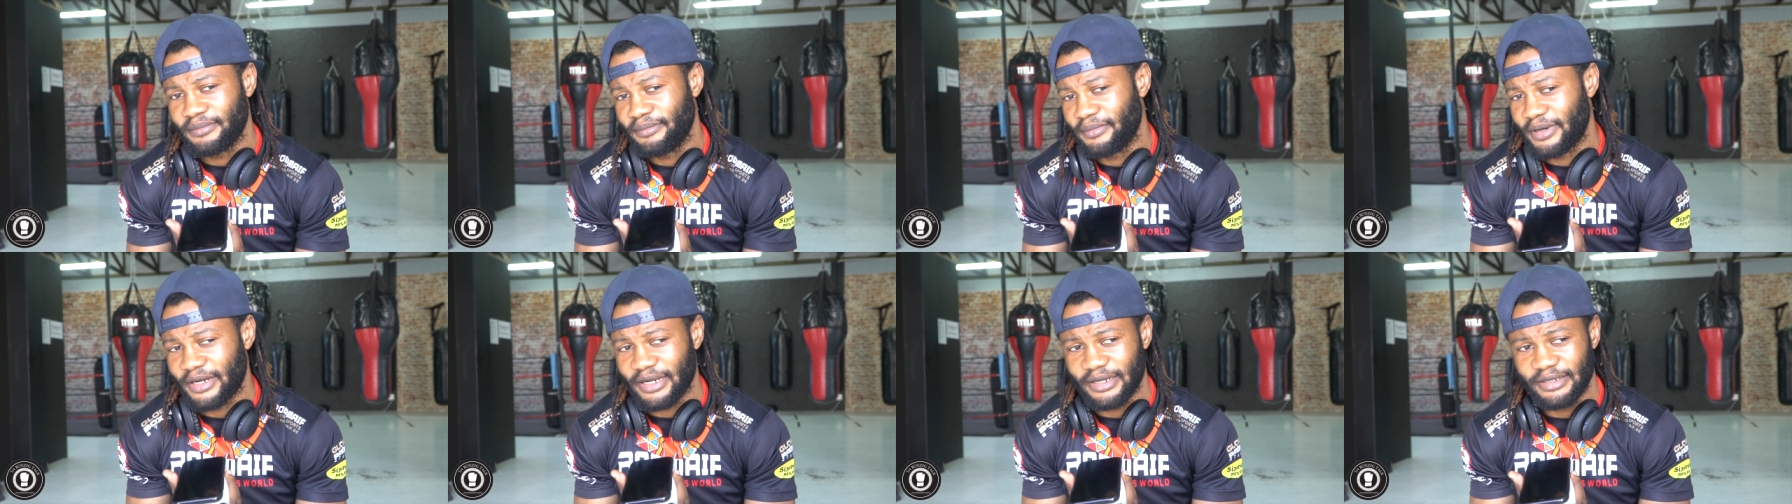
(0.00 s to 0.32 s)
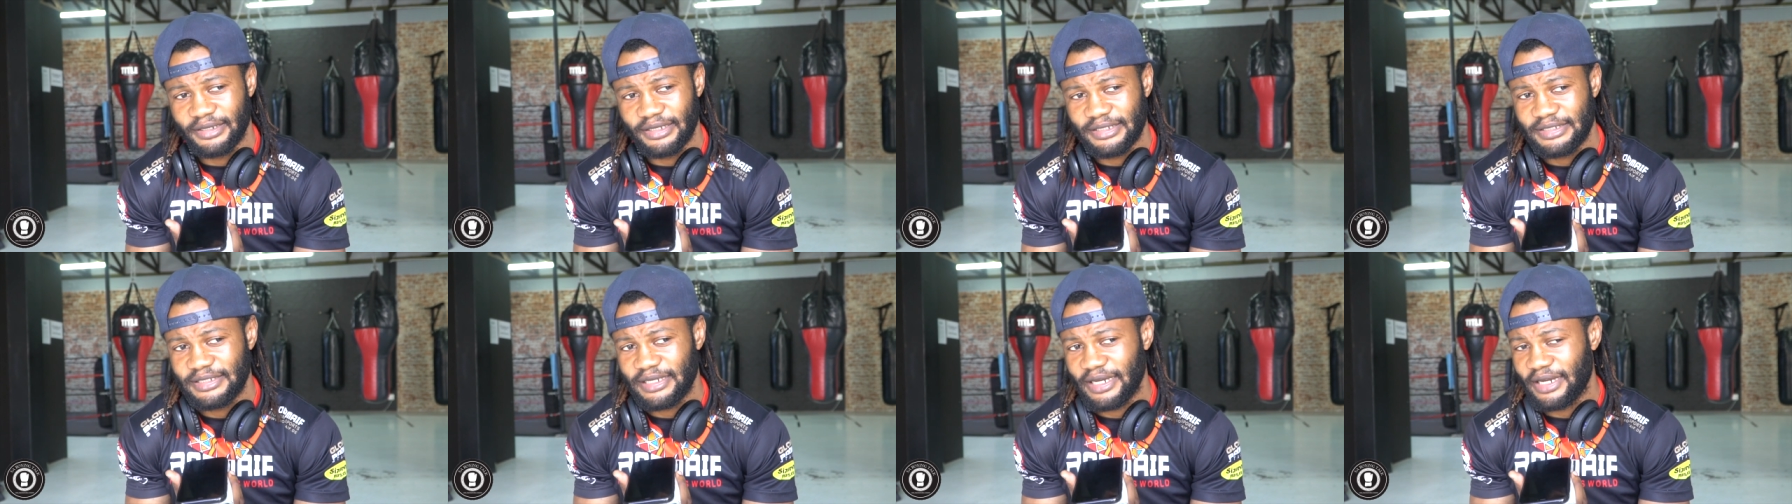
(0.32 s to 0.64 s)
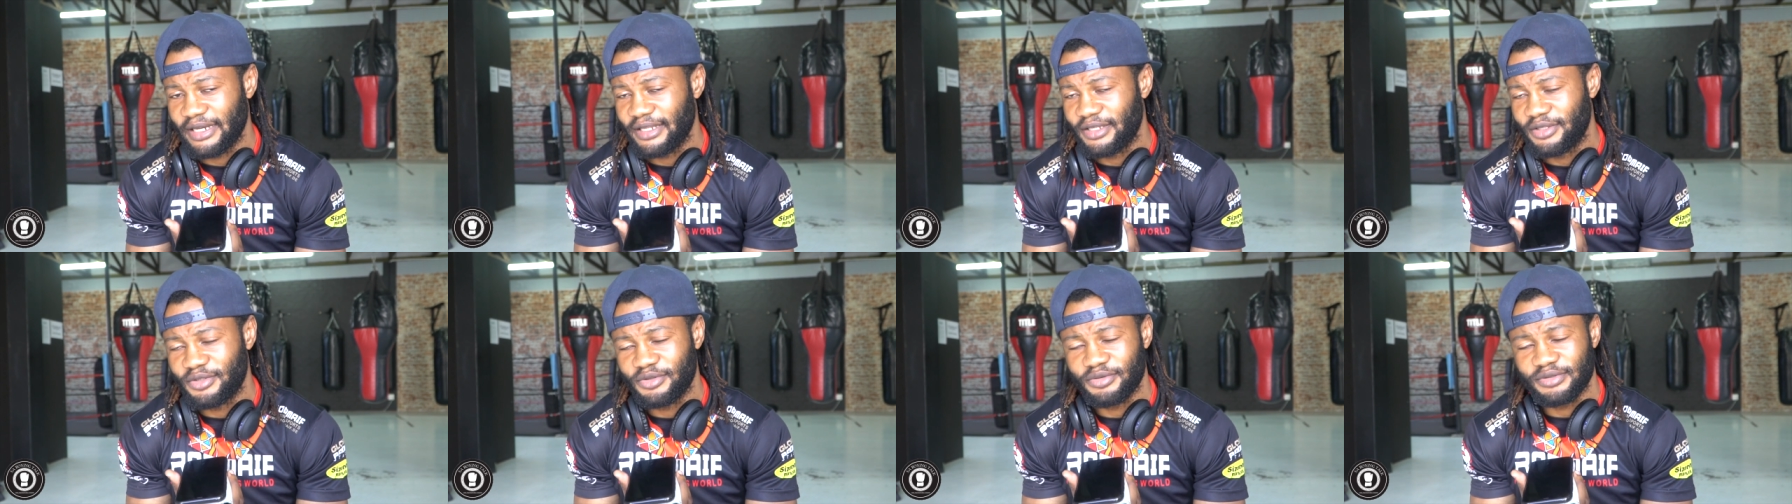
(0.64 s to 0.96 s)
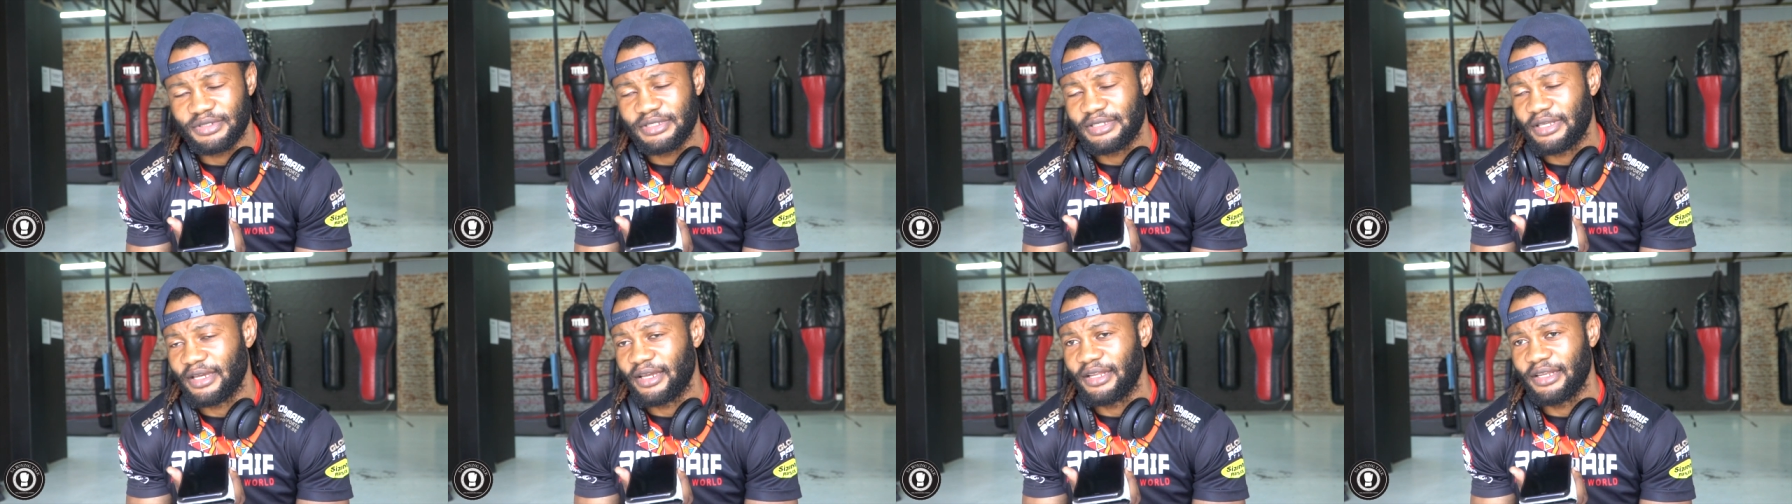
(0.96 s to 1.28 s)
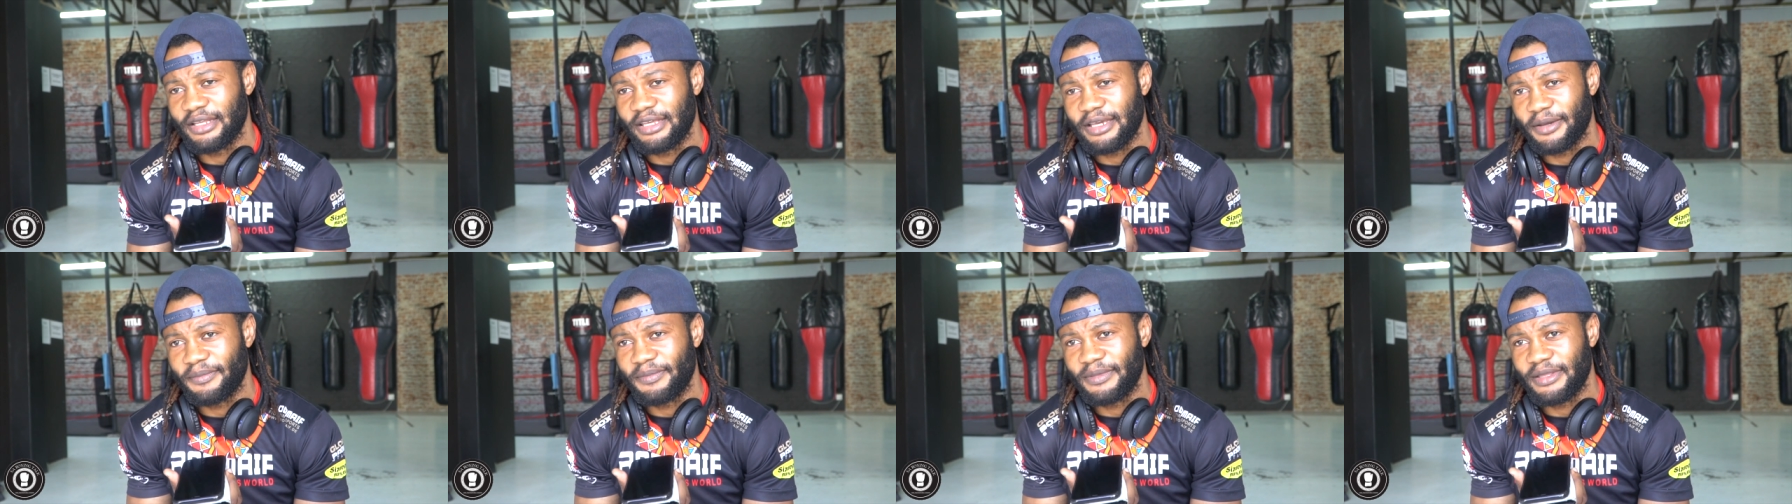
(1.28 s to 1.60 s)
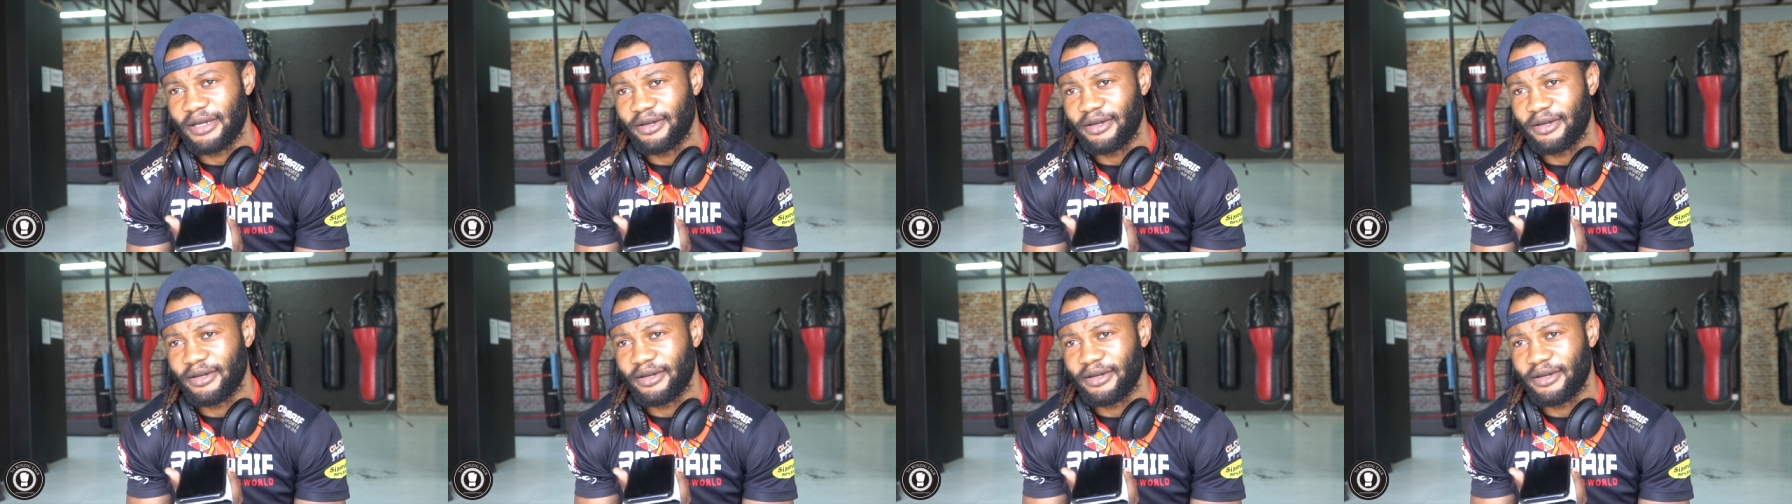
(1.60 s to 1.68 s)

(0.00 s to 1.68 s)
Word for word: But I decided to stay in Cape